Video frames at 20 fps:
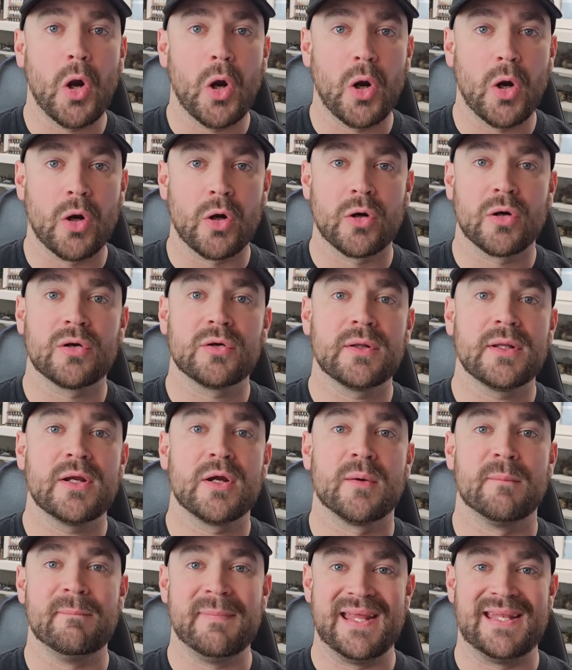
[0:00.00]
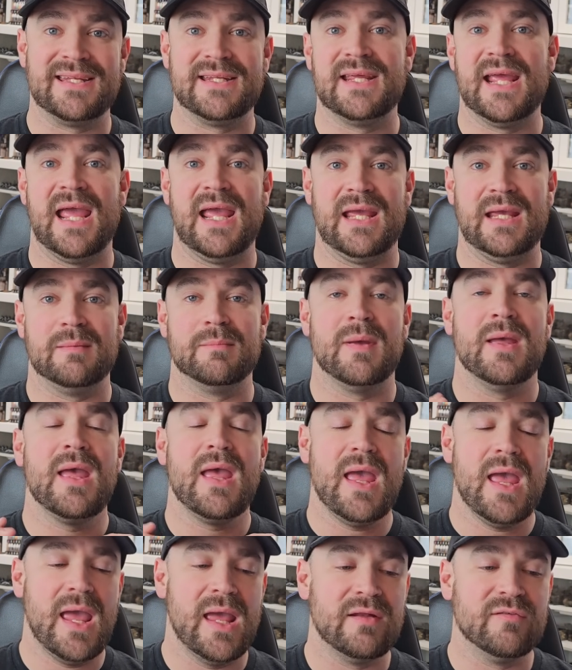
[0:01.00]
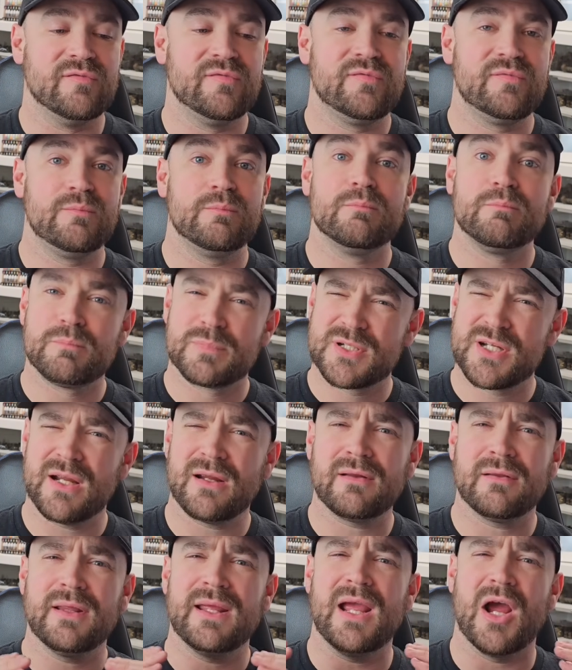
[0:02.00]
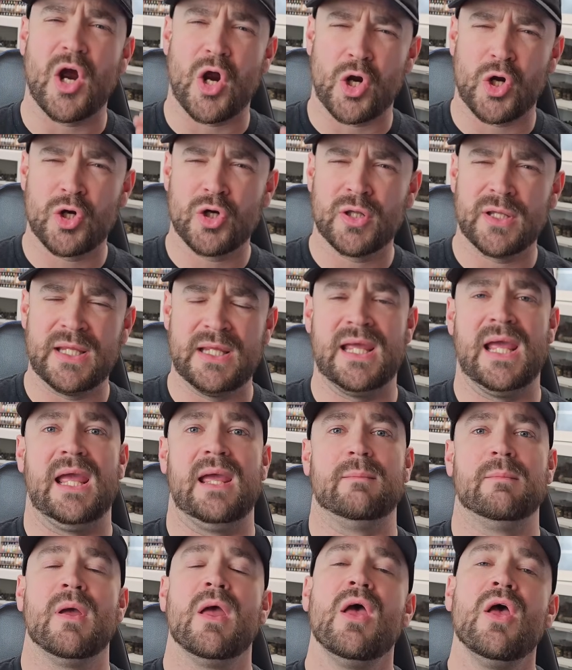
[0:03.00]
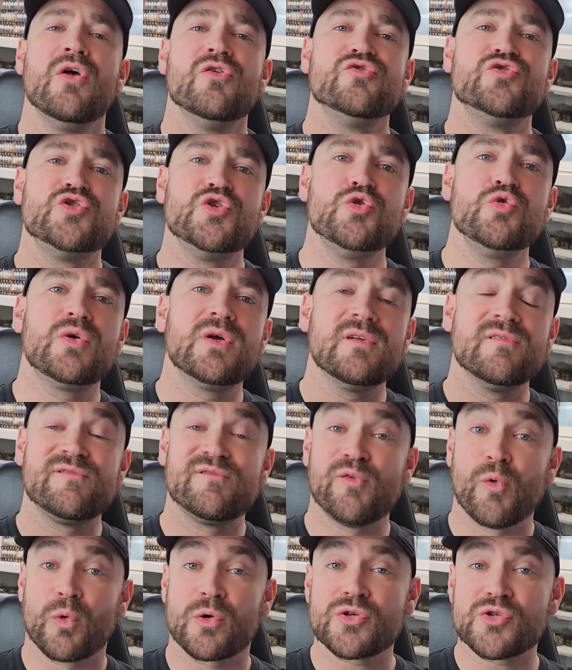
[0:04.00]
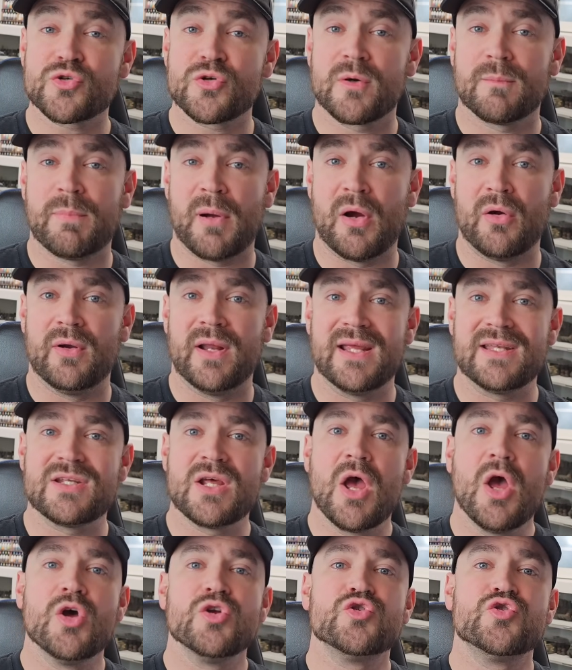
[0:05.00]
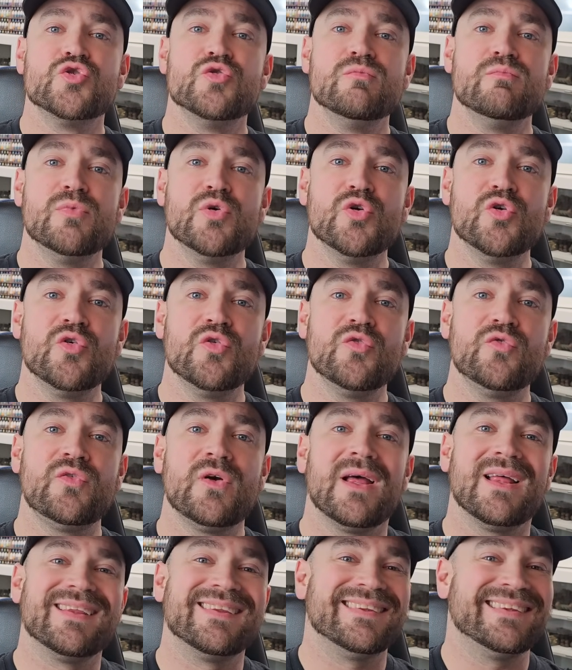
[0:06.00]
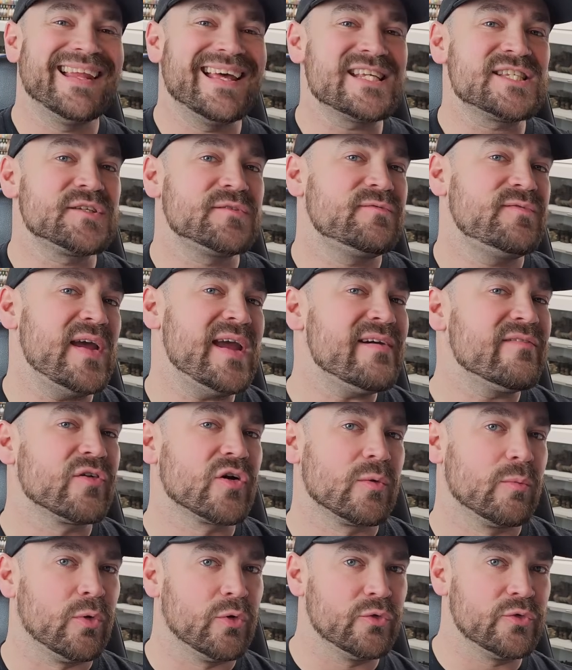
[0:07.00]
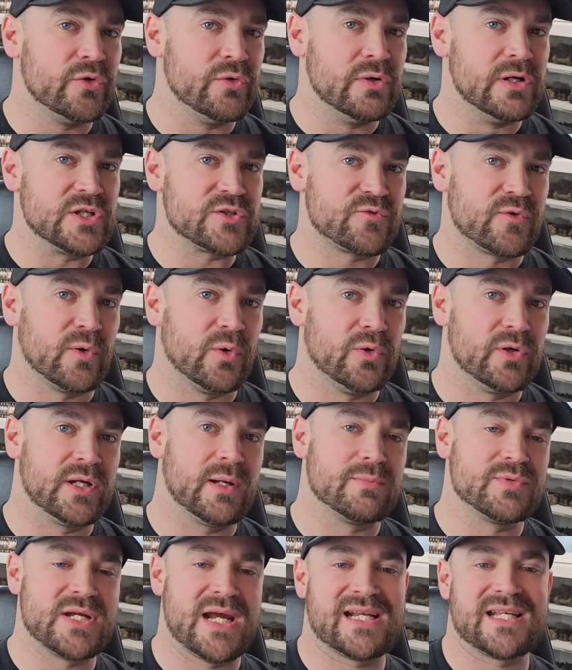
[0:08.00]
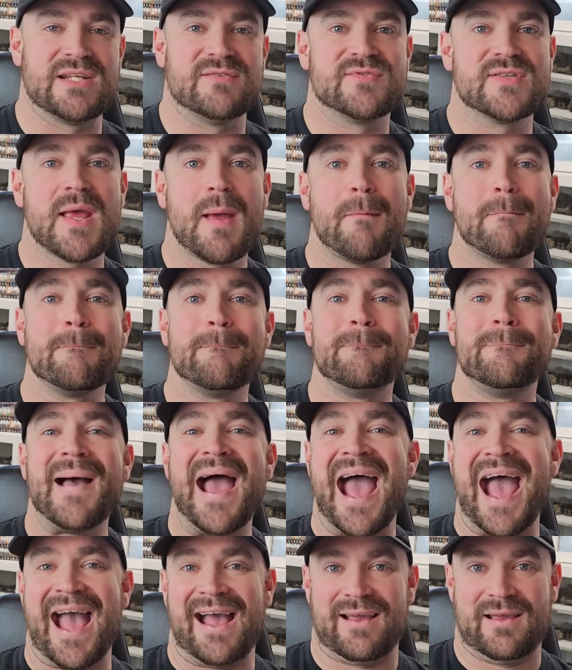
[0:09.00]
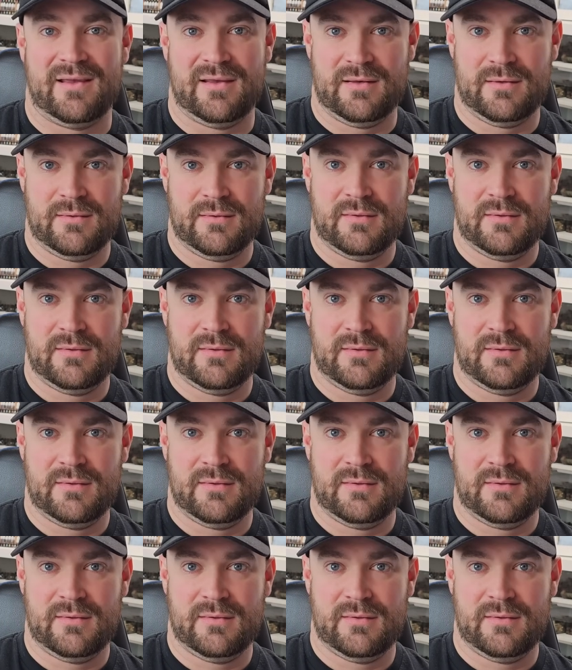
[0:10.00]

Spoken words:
earlier mid game, and particularly early game, so you can force your opponent to move less favorable units for holding objectives back